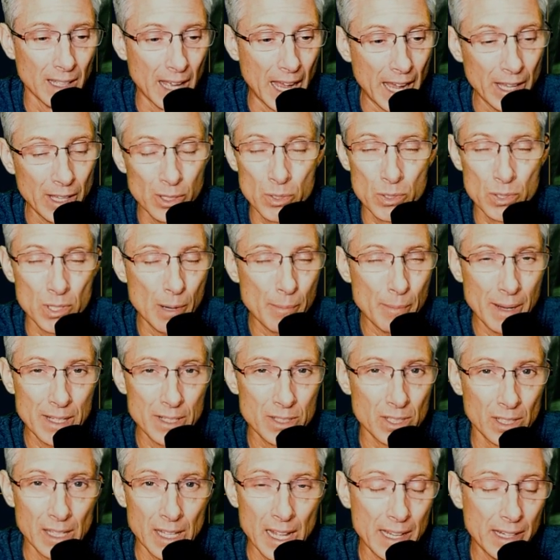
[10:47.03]
I use
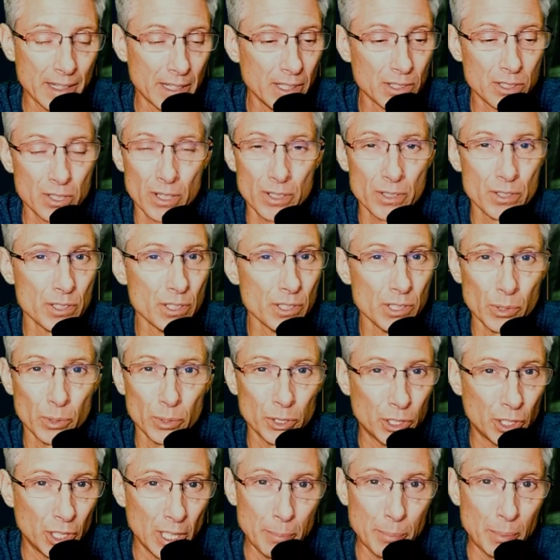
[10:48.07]
Armands a lot, and he turns into a
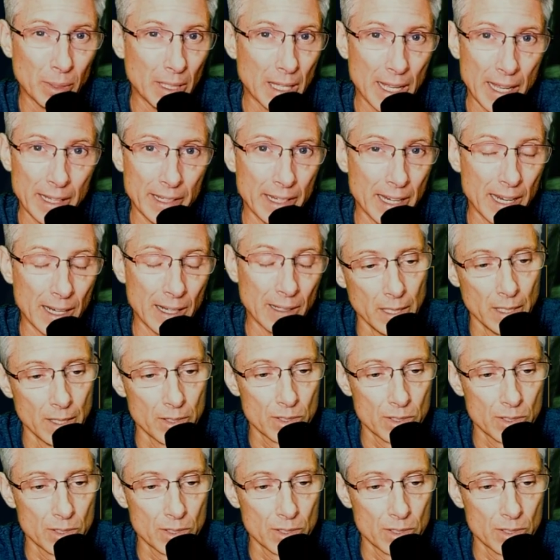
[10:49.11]
sheep a lot now.